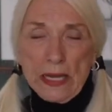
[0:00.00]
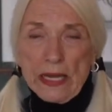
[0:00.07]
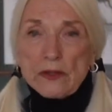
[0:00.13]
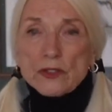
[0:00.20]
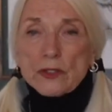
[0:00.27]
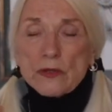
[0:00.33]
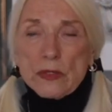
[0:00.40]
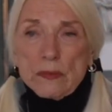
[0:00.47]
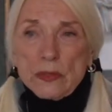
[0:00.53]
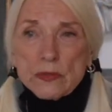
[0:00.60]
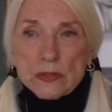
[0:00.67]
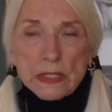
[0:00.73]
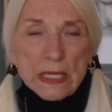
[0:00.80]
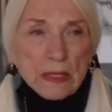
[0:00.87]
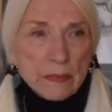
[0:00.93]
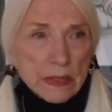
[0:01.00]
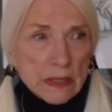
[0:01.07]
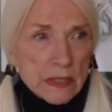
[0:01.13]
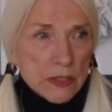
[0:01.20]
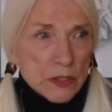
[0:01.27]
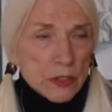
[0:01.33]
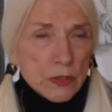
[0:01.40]
enter the museum into
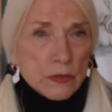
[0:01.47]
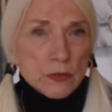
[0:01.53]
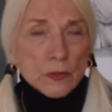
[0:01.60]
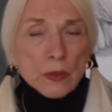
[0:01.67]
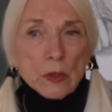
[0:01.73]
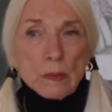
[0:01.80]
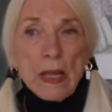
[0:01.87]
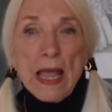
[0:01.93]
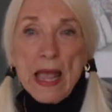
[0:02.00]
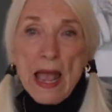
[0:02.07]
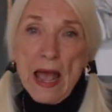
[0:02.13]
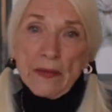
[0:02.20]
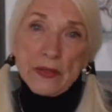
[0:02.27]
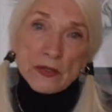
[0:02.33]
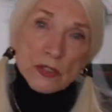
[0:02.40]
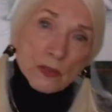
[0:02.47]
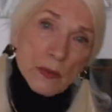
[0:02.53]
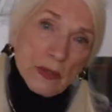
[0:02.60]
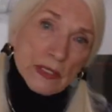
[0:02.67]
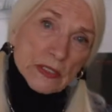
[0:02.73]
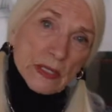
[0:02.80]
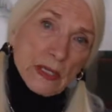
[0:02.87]
this huge room. And this is
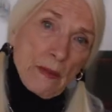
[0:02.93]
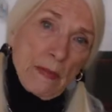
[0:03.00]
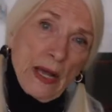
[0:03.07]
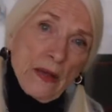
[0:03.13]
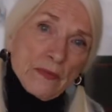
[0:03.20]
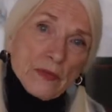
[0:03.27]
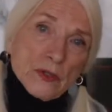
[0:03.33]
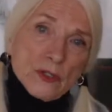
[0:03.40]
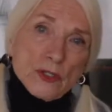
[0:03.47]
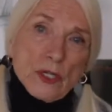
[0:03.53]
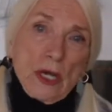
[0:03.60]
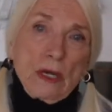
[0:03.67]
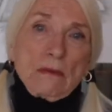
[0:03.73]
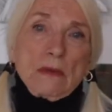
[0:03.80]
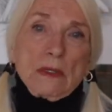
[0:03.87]
where he's going to mount this show.